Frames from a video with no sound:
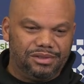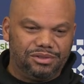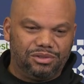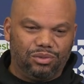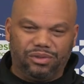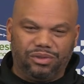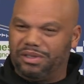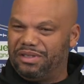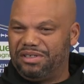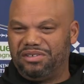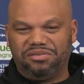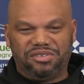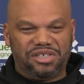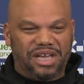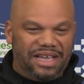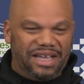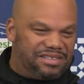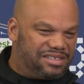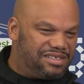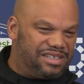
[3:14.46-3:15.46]
you
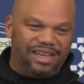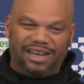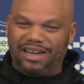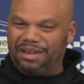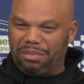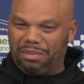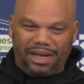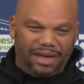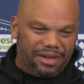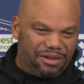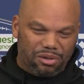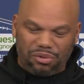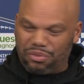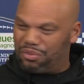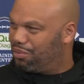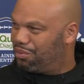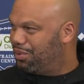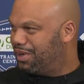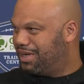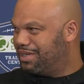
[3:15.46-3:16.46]
hate to see anybody go
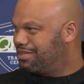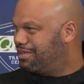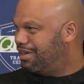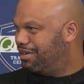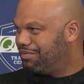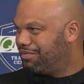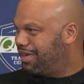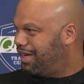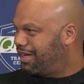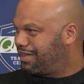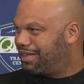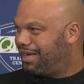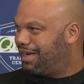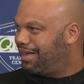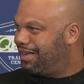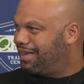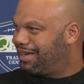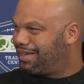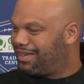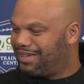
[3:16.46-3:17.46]
through any stuff like that,
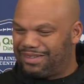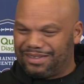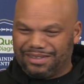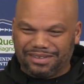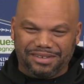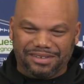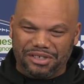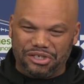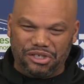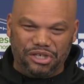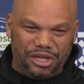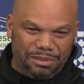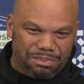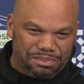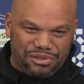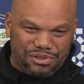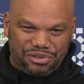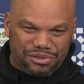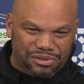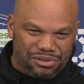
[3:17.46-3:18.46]
like any of the
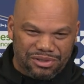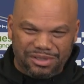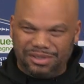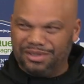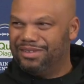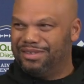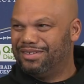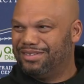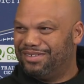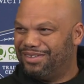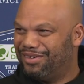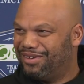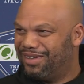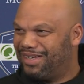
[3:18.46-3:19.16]
yips. You